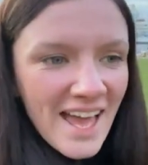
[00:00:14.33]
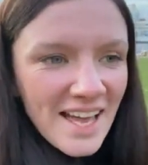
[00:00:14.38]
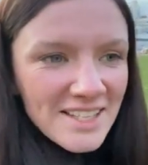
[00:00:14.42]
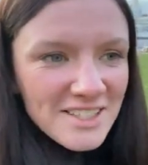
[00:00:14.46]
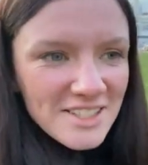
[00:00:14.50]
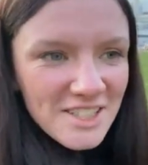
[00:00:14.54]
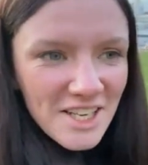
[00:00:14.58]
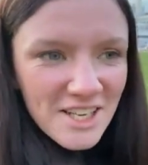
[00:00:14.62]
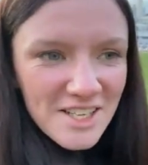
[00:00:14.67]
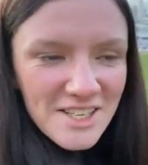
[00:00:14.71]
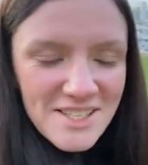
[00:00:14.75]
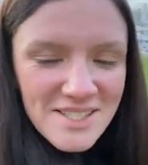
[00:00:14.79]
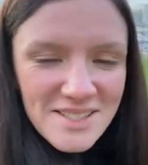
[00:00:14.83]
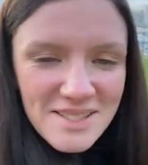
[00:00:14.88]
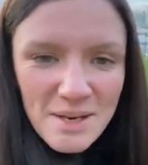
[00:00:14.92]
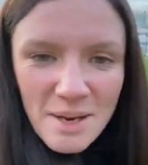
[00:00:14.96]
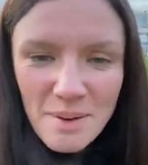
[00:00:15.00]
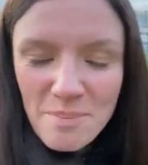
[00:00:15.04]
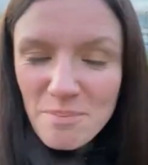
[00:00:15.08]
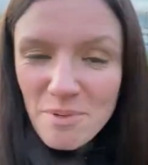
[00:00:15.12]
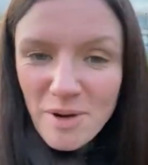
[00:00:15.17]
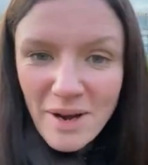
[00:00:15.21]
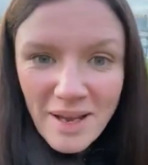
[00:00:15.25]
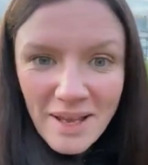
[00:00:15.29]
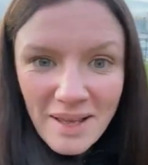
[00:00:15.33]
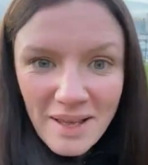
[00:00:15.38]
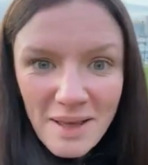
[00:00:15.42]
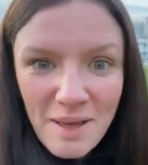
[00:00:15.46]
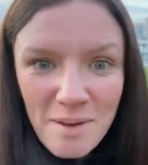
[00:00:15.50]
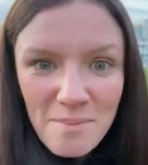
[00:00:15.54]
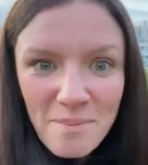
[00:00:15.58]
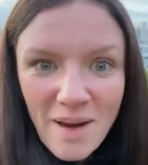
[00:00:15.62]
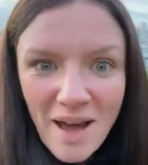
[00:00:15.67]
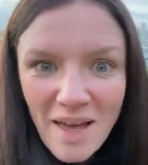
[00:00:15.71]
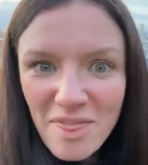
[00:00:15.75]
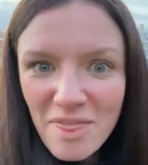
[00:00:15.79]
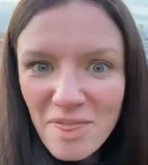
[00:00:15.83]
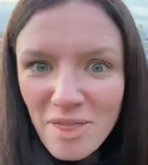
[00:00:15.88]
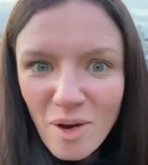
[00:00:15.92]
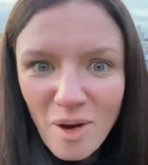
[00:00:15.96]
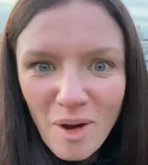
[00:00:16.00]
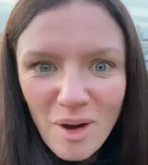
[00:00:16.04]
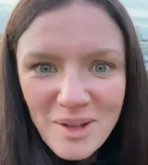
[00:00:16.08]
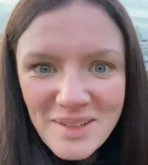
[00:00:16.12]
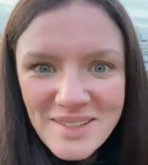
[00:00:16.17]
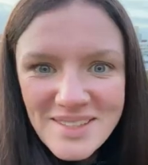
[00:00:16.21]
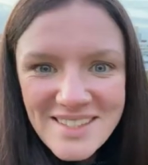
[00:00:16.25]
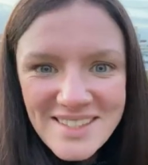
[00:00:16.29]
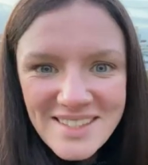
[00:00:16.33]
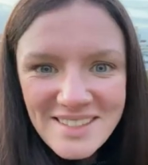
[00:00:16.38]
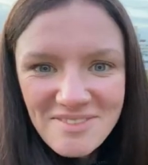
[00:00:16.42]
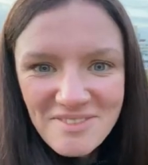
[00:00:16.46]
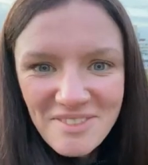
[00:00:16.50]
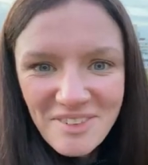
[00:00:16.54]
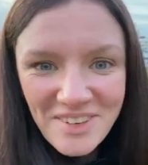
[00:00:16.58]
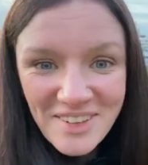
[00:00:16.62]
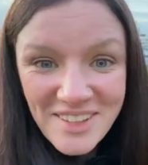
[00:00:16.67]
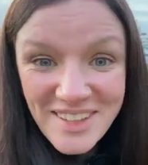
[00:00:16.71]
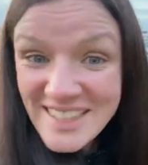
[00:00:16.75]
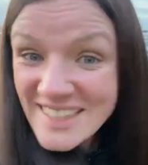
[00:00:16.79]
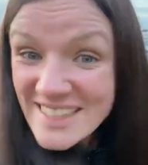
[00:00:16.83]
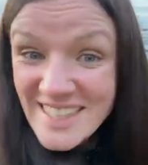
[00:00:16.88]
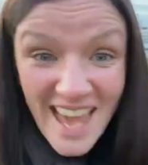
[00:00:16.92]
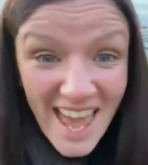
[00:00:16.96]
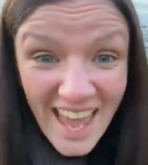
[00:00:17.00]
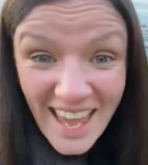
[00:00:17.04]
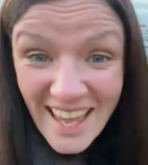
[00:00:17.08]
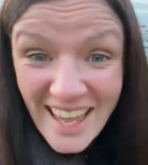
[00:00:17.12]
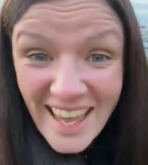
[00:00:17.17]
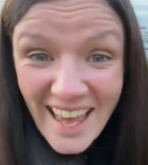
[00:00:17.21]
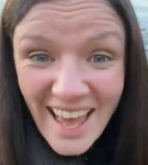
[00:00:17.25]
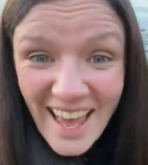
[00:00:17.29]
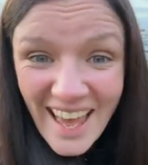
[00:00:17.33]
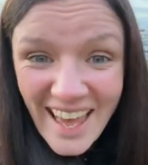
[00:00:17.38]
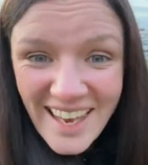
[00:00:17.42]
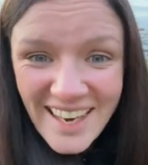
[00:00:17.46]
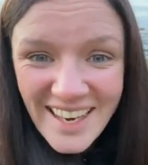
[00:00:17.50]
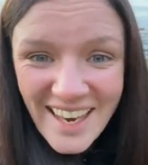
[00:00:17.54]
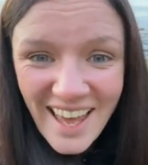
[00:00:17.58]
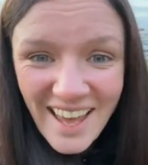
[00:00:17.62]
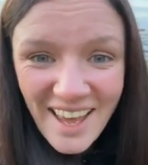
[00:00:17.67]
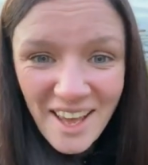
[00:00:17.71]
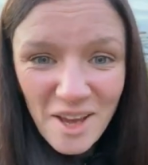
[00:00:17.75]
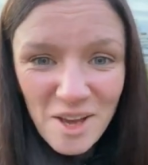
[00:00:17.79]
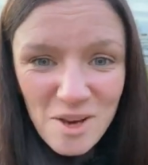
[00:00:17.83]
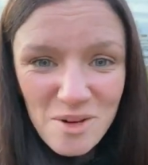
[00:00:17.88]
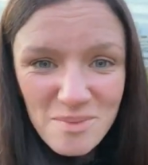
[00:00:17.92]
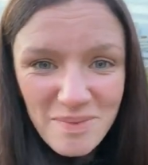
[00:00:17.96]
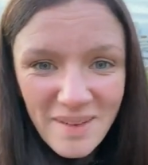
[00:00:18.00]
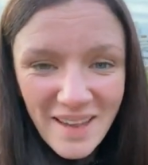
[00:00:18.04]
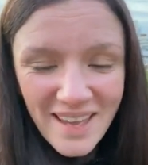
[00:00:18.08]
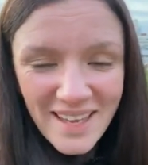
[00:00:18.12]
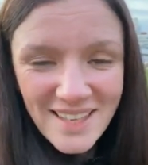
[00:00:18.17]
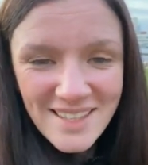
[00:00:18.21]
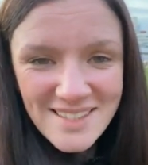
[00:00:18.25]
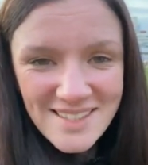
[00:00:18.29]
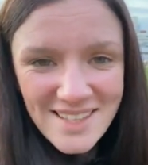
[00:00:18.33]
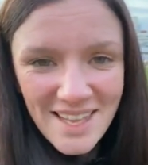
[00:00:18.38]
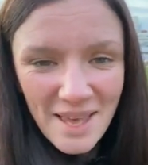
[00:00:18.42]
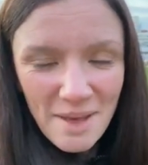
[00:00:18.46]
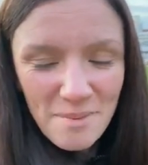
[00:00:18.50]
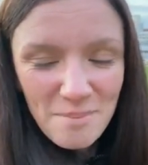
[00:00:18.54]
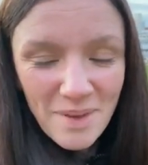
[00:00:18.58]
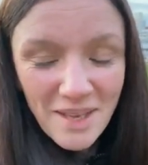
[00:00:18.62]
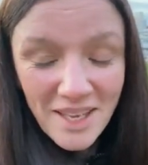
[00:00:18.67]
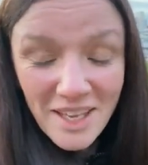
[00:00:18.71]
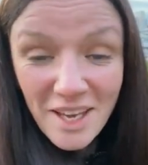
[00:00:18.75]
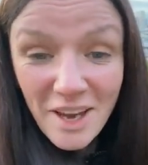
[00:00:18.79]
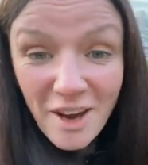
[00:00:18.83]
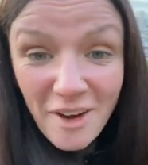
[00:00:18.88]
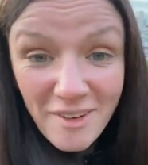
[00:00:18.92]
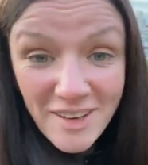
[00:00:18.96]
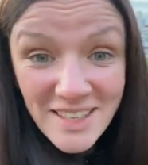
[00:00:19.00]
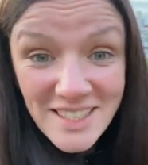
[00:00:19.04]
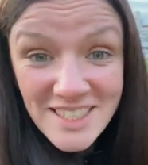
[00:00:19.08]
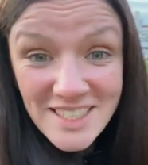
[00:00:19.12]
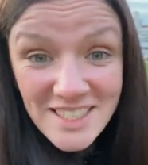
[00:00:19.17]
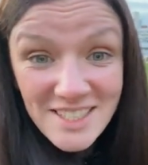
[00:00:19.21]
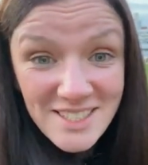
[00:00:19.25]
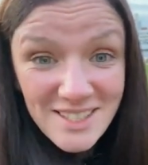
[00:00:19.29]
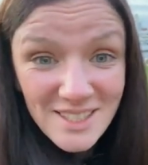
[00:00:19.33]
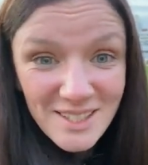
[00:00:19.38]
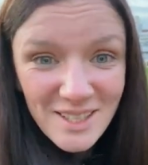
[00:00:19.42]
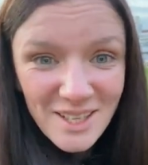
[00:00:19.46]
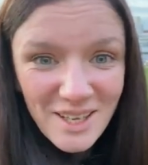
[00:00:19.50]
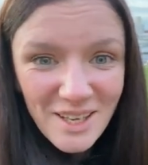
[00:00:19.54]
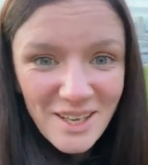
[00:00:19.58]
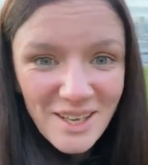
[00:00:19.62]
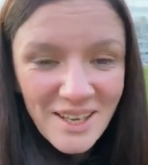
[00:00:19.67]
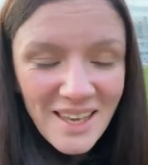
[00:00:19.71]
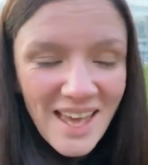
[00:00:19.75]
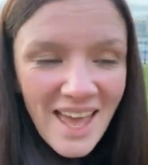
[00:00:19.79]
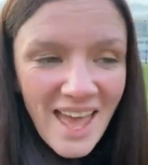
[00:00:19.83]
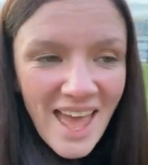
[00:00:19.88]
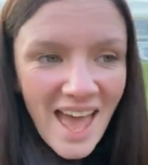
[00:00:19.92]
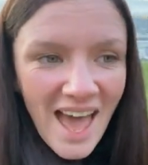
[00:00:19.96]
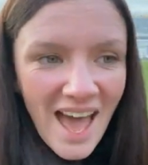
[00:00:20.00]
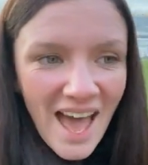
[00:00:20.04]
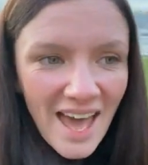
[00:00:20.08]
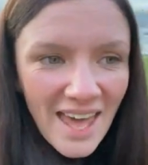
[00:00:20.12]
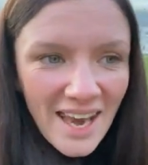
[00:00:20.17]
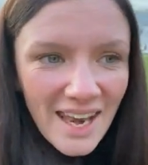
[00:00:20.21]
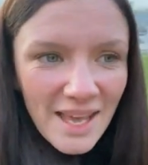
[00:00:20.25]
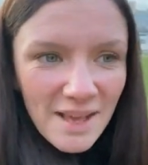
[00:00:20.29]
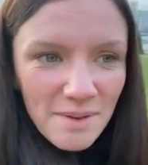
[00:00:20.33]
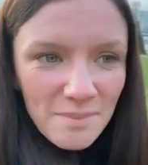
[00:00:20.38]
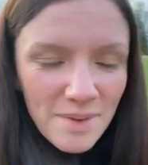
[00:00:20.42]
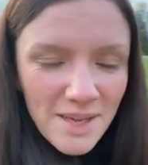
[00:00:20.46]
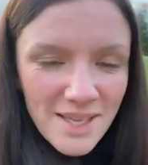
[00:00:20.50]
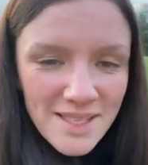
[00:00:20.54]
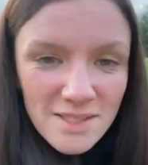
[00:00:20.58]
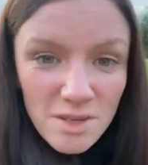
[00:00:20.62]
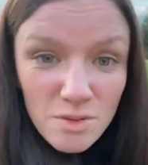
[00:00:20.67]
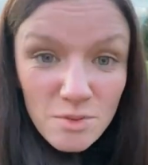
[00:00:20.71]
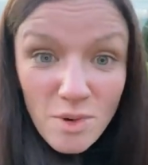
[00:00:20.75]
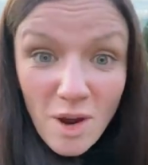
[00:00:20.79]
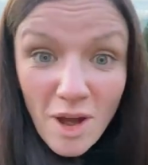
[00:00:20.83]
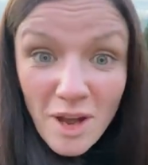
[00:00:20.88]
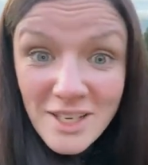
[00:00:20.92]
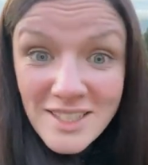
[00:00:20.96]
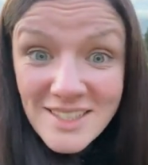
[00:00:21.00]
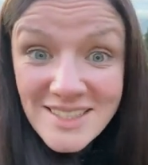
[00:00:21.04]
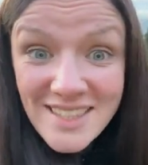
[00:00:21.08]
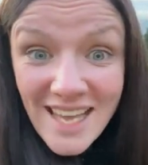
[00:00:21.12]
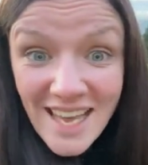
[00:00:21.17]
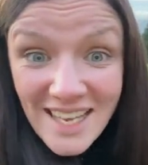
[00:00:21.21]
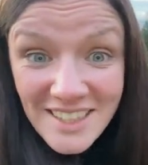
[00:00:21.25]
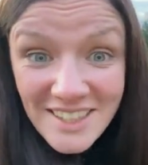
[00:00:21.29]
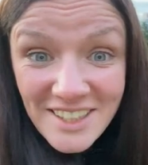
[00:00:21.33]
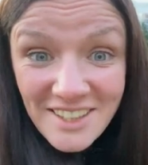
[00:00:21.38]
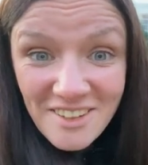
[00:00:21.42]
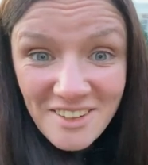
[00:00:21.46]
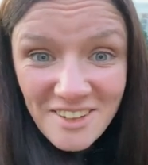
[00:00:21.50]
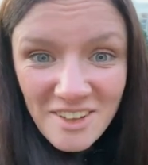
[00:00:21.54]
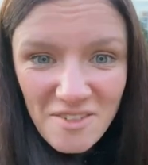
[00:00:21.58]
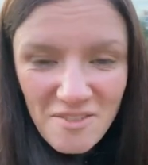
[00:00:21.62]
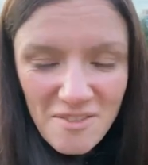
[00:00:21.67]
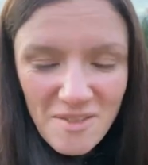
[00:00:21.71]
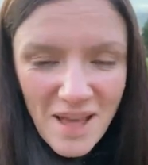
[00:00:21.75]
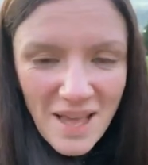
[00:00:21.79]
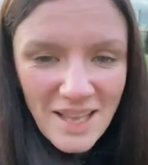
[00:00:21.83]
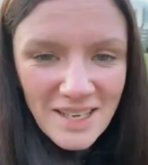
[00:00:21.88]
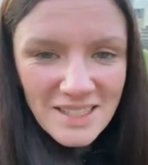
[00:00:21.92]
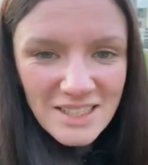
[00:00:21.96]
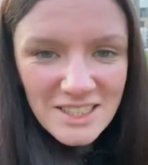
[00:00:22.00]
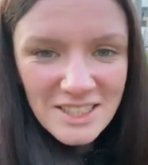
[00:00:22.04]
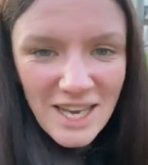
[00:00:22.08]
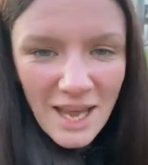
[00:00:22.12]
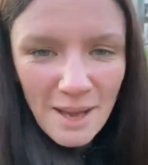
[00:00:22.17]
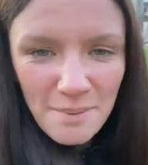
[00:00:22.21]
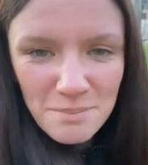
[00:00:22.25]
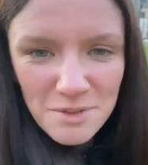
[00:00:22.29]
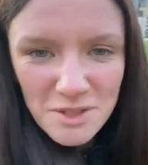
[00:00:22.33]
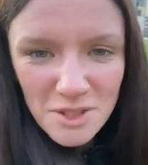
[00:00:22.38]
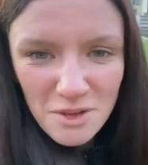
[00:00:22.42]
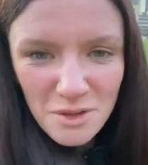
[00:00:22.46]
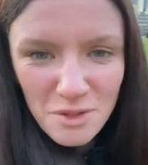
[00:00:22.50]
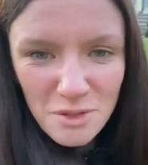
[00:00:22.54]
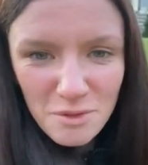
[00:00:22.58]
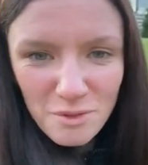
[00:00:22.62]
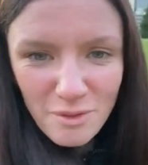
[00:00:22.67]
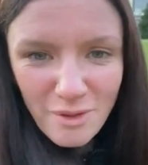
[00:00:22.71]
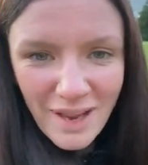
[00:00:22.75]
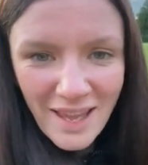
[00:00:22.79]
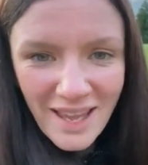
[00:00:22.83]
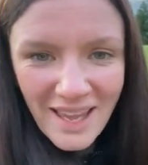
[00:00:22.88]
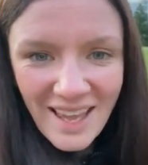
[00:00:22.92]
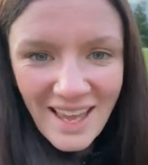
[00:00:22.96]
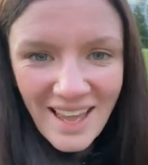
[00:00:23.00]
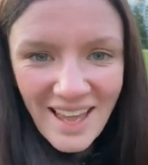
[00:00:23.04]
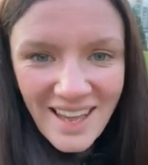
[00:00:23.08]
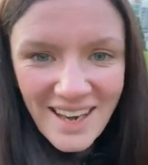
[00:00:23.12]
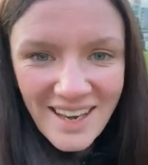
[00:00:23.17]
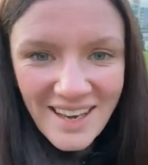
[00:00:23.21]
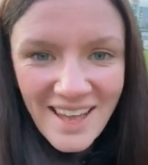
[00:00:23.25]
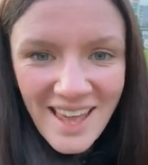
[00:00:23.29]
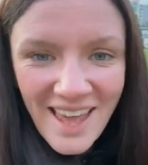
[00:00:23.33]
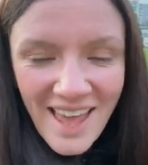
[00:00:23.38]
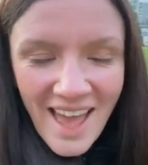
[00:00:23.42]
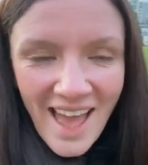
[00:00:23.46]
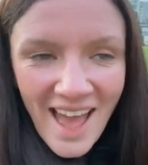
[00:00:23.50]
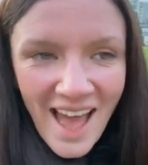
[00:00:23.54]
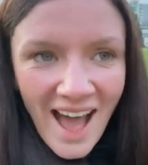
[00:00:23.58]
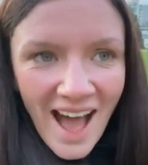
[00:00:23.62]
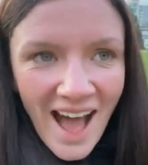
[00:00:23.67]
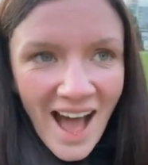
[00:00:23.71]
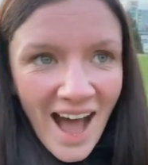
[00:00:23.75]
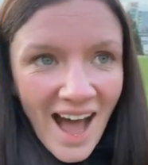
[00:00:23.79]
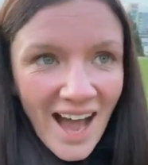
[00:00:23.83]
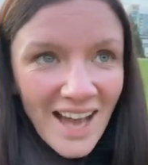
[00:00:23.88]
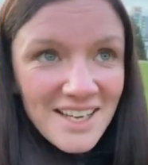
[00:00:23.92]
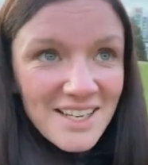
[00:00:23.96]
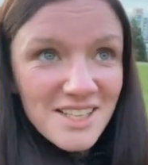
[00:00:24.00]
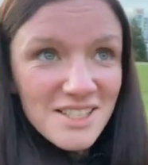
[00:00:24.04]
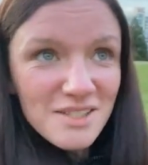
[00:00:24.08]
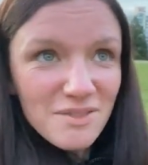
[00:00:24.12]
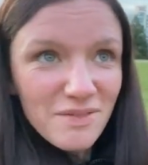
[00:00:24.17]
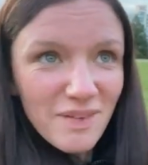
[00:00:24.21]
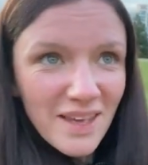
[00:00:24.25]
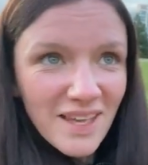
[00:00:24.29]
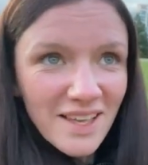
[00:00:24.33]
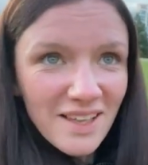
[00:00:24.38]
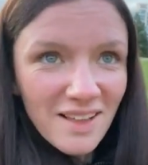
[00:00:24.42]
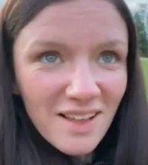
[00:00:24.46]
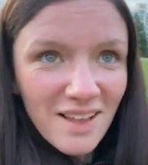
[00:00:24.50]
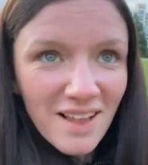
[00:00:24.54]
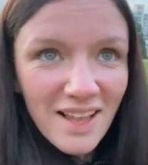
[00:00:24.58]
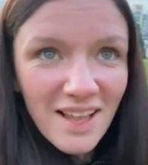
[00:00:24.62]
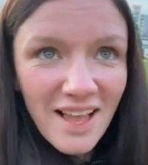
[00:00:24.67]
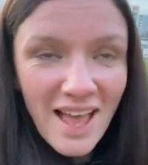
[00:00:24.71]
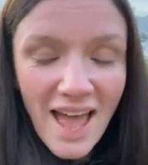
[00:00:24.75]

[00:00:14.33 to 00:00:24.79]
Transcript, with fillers: just bring my thoughts for the day, and I hope it's encouraging to you. And it's around Daniel and chapter 3, and I just feel